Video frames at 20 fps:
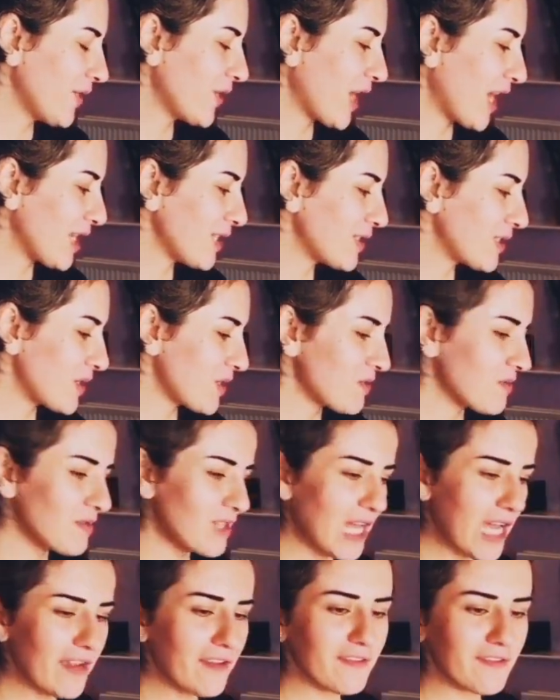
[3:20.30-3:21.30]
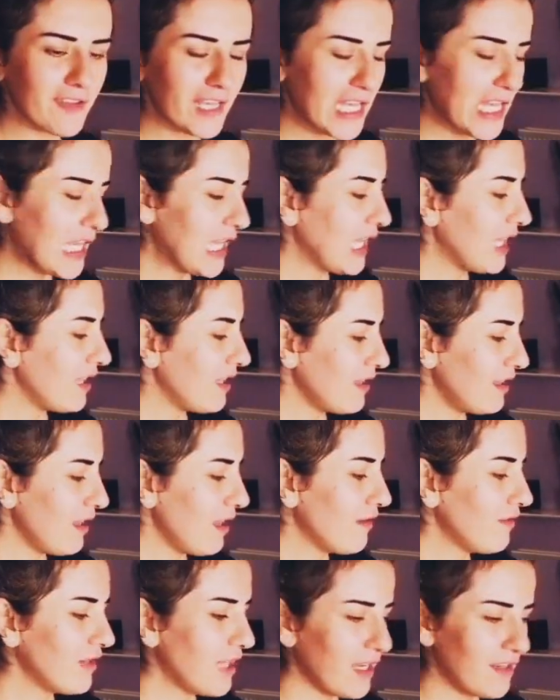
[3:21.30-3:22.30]
Okay, so life,
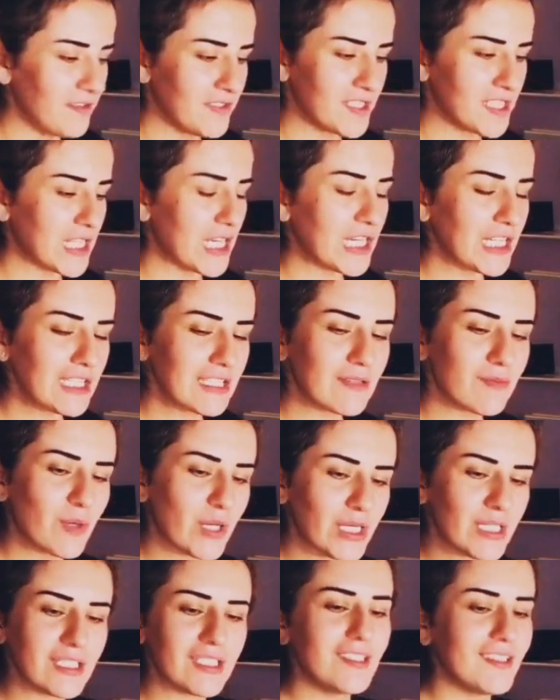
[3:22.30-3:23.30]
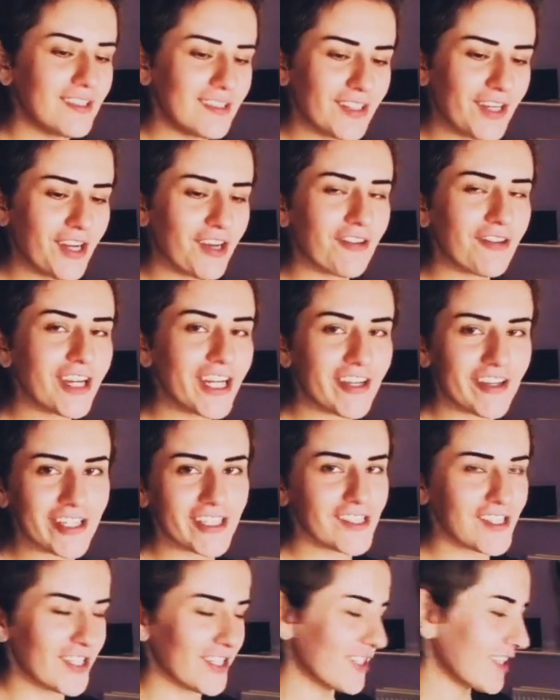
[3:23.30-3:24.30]
love life sucks, but career
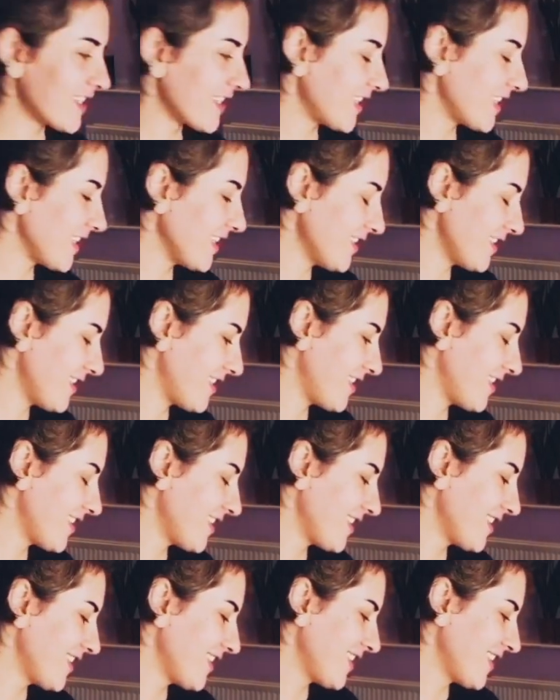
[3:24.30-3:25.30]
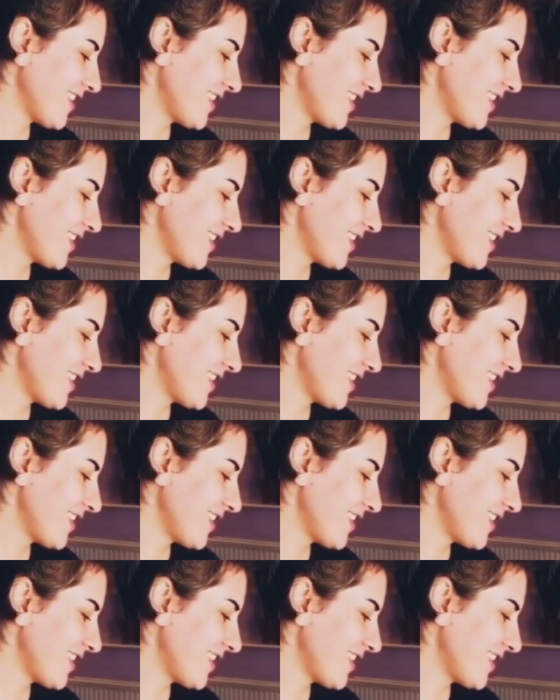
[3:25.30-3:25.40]
is good at least.